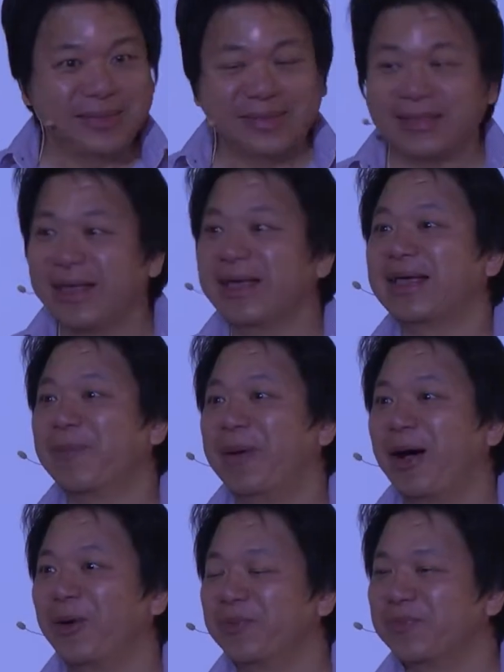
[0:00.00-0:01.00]
Think
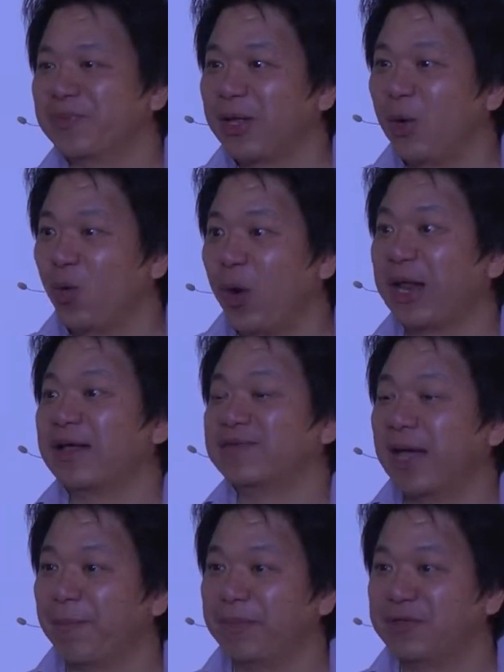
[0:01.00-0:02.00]
about what has
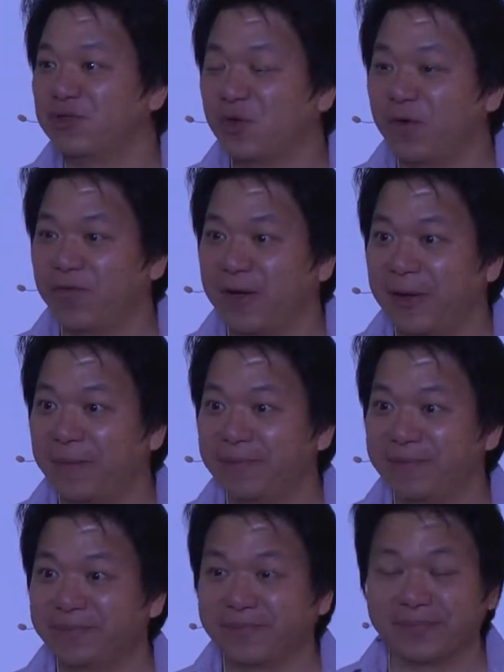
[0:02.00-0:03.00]
happened so far.
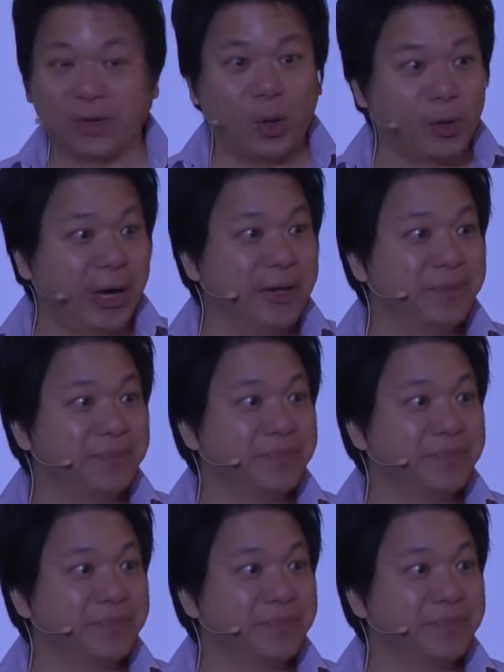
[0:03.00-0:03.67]
All right?